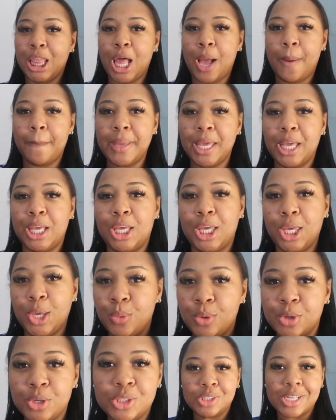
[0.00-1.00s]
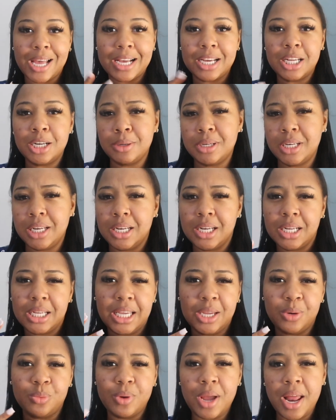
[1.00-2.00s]
little bit cuter, so I could have did a
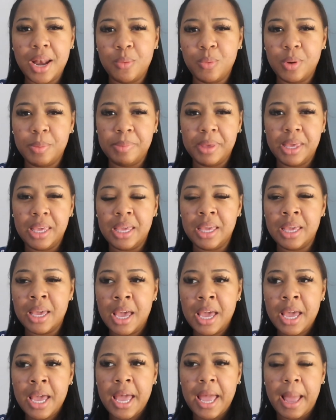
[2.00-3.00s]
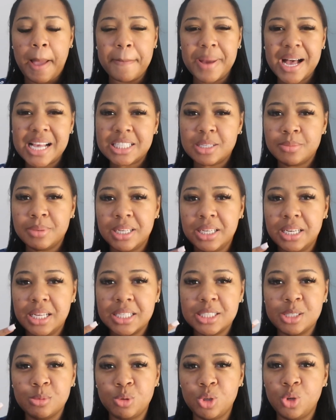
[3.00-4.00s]
get ready with me and possibly
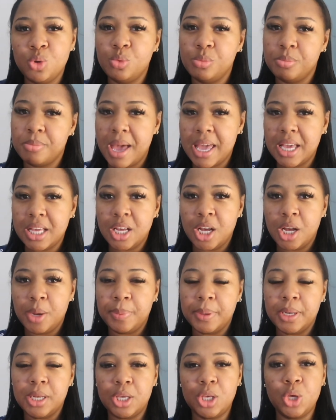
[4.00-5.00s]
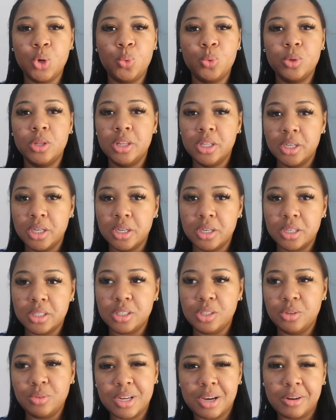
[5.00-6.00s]
did some cute makeup and a cute look,
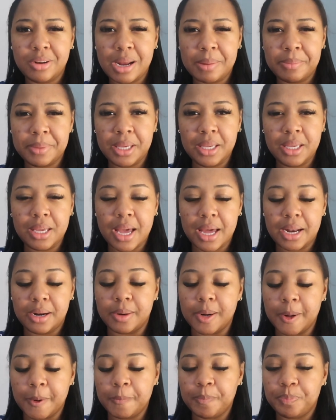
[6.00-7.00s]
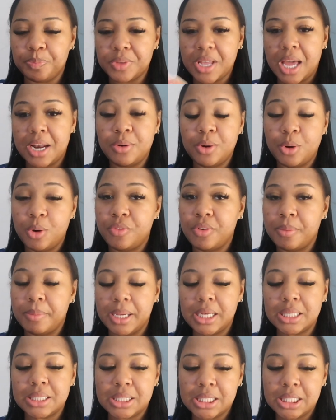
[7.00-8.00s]
you know what I mean? I don't know if I'm
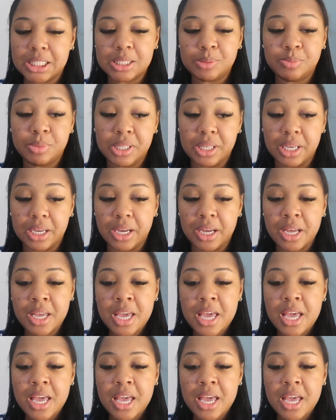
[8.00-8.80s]
making sense, but yeah,